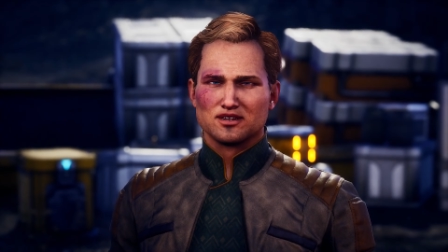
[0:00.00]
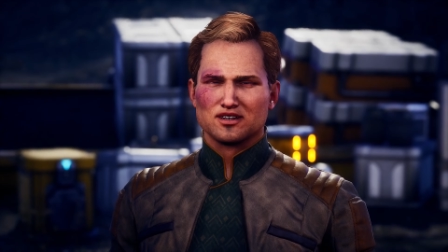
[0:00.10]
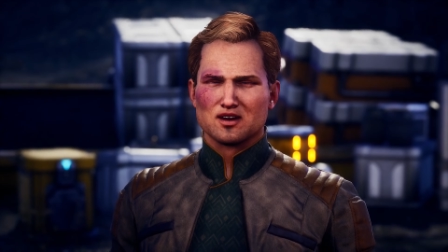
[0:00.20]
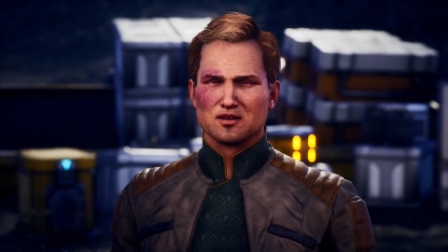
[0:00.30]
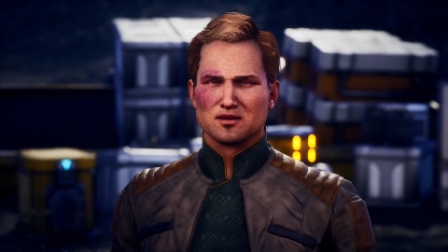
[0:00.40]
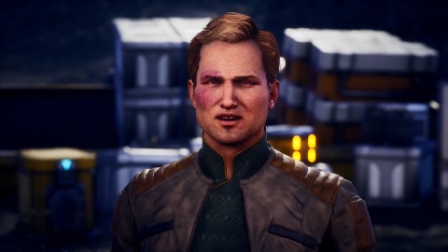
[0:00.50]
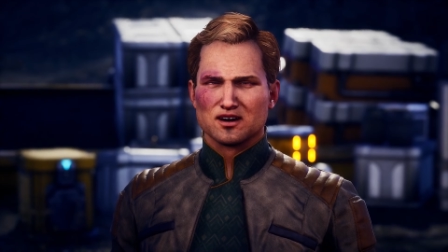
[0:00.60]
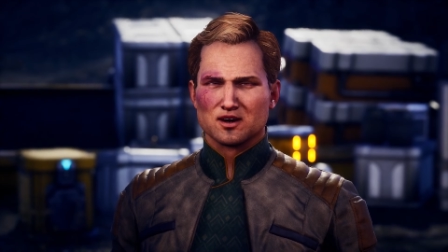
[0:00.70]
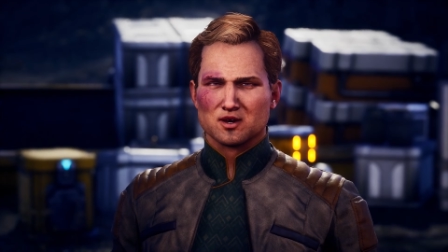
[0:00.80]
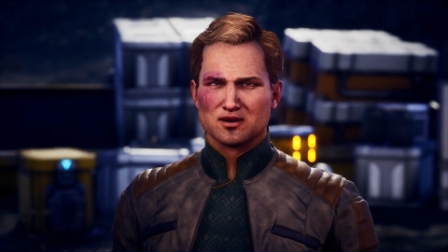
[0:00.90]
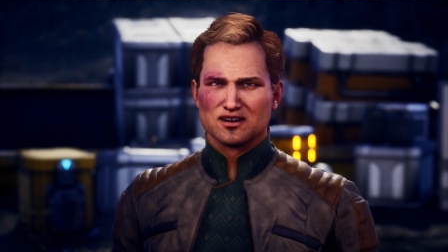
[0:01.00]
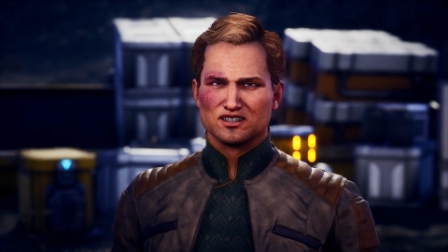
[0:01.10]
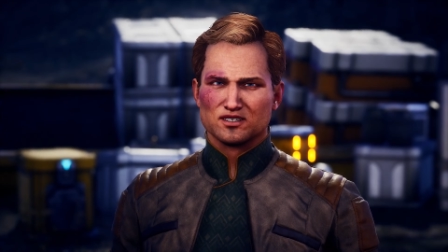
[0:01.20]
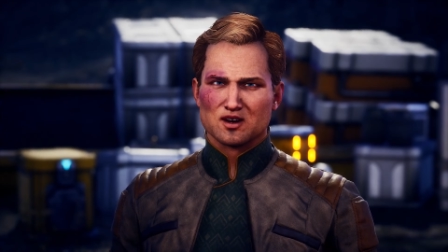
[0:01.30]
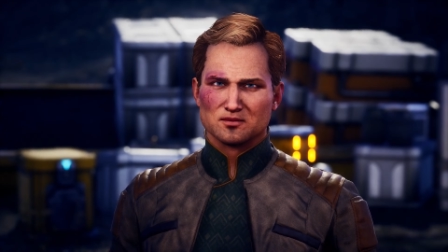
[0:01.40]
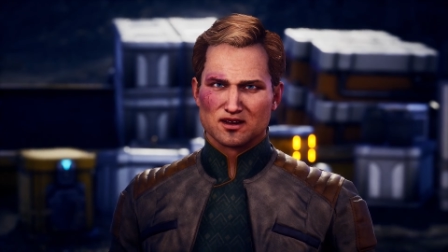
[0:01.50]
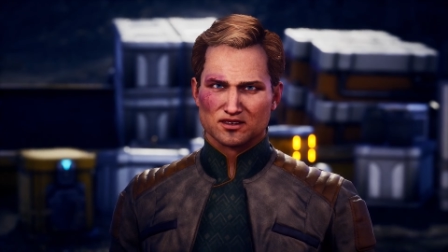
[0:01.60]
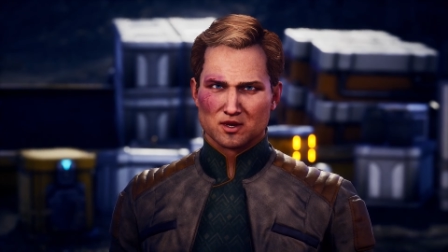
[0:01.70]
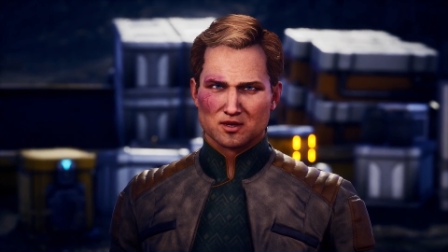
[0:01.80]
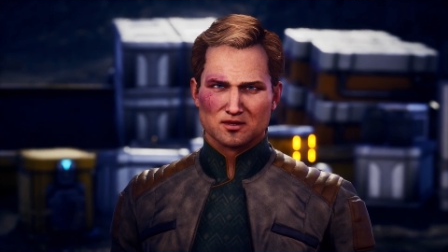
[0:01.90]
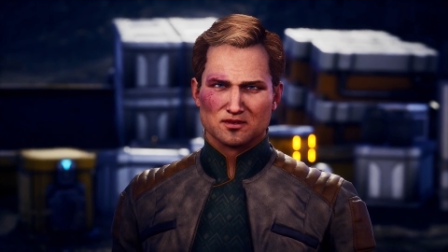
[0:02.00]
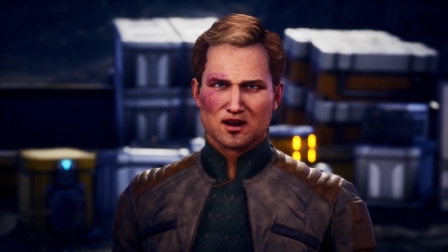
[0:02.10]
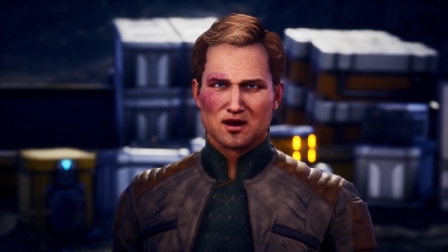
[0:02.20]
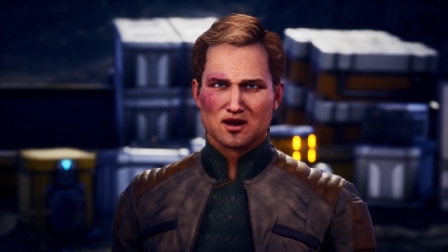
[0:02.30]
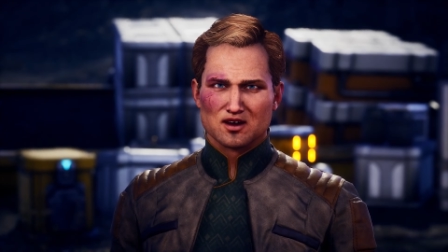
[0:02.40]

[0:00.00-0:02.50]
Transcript: You tell her these automechs are coming,